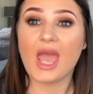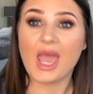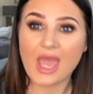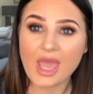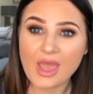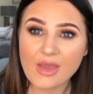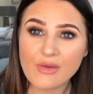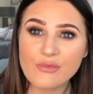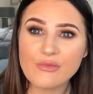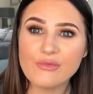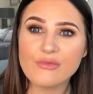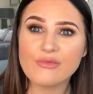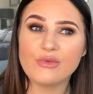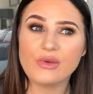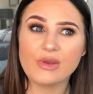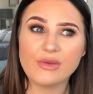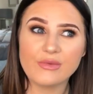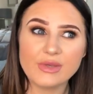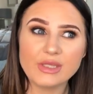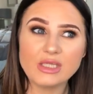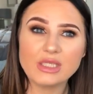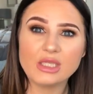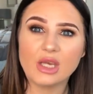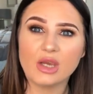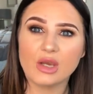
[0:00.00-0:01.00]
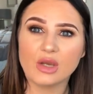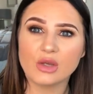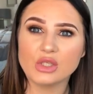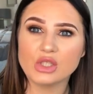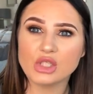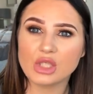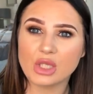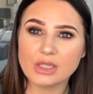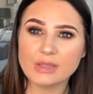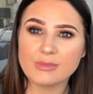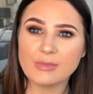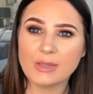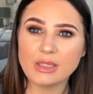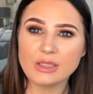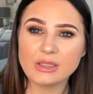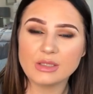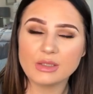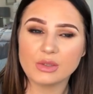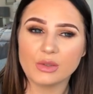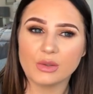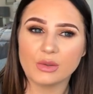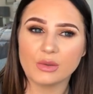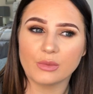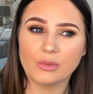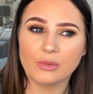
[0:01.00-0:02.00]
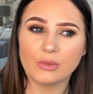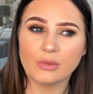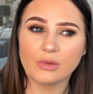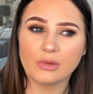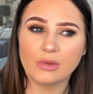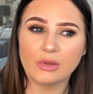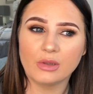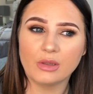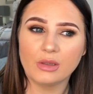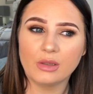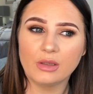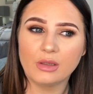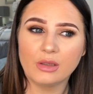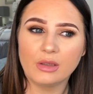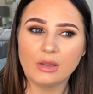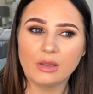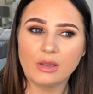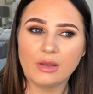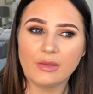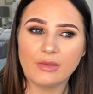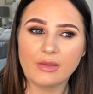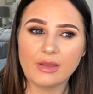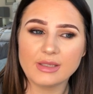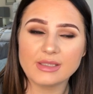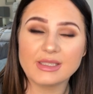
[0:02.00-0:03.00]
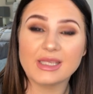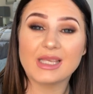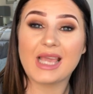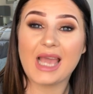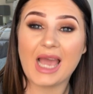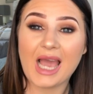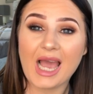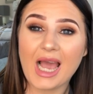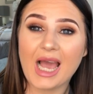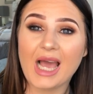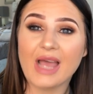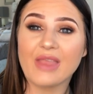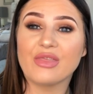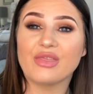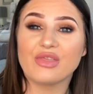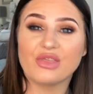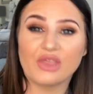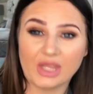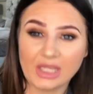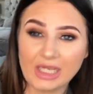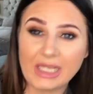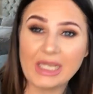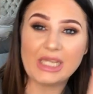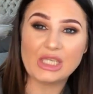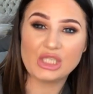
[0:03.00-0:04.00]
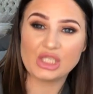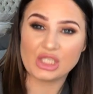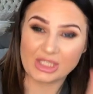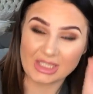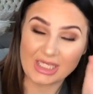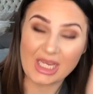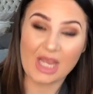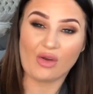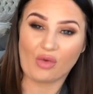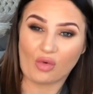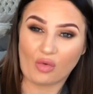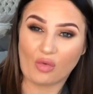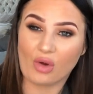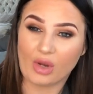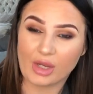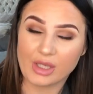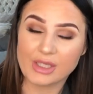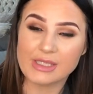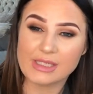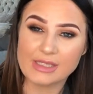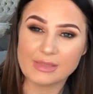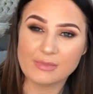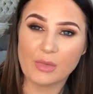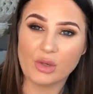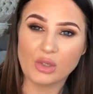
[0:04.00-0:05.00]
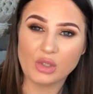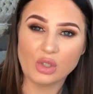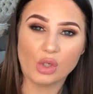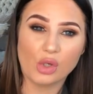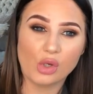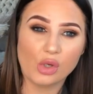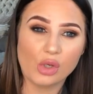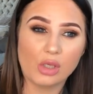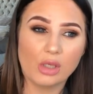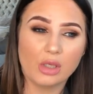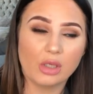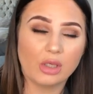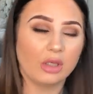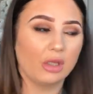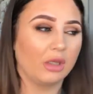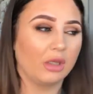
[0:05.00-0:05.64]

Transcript: Every video she goes mental. There's a cat that literally terrorises my dog.